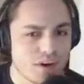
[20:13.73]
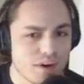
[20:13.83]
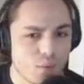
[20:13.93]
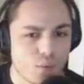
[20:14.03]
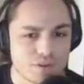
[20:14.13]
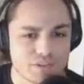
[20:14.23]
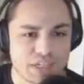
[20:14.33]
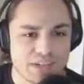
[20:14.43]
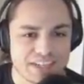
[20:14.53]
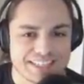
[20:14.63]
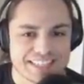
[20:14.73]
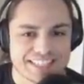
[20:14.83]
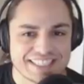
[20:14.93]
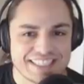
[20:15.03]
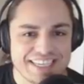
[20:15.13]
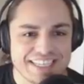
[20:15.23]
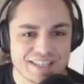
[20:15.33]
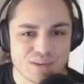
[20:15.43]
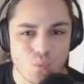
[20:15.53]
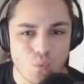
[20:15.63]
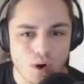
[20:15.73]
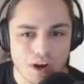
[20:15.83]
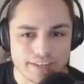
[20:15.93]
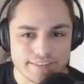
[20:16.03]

the World Series season one.